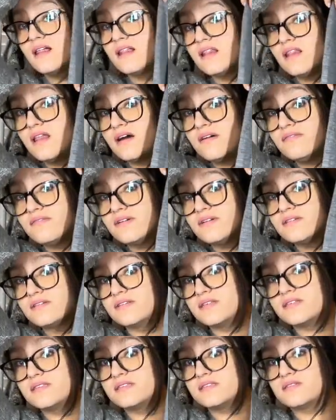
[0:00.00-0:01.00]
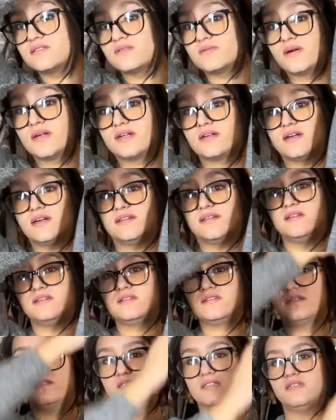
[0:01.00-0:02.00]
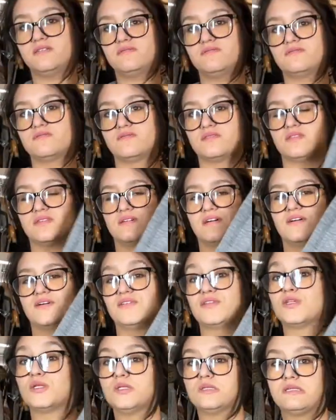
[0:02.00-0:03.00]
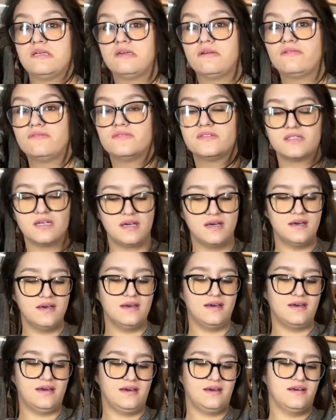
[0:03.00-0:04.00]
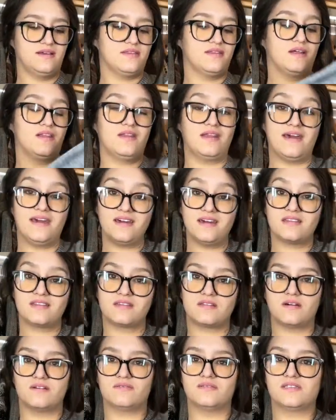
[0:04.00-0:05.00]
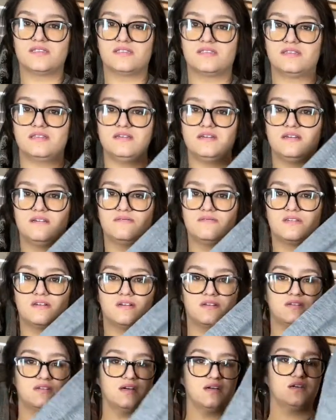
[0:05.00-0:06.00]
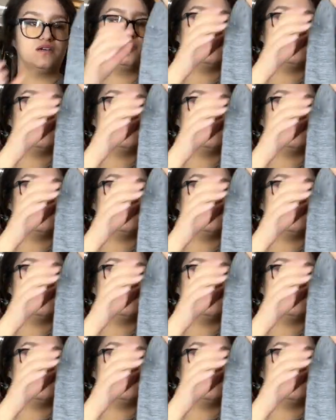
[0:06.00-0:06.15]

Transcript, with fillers: love this sweater. I think the leave, the, the leaves, the length of the sleeves are not